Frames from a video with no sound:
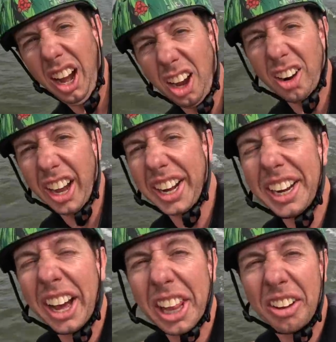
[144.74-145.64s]
All right, and
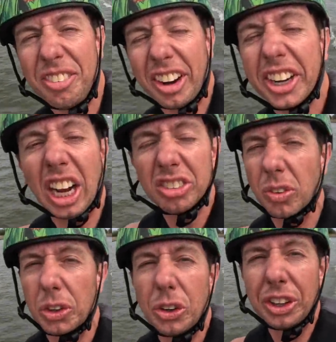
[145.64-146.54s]
now that I'm very
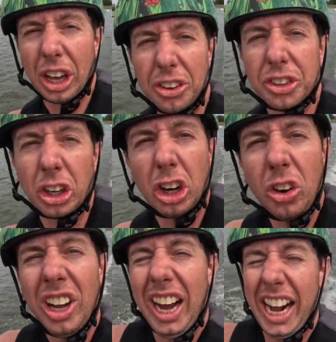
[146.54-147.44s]
comfortable doing those two,
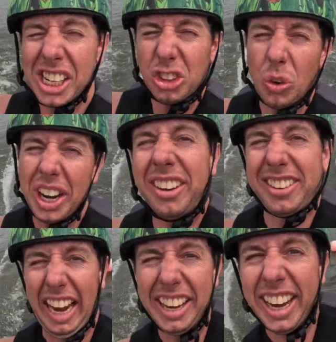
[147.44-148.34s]
I just want to send